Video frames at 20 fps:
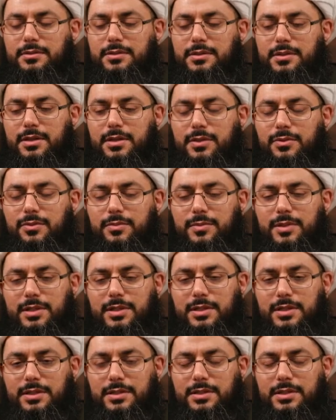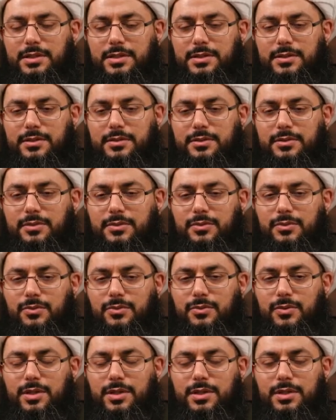You said there was a
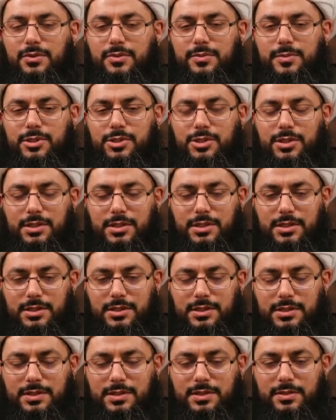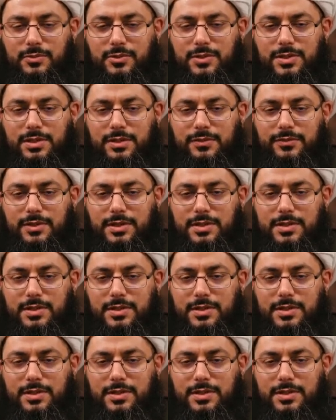difference, time difference between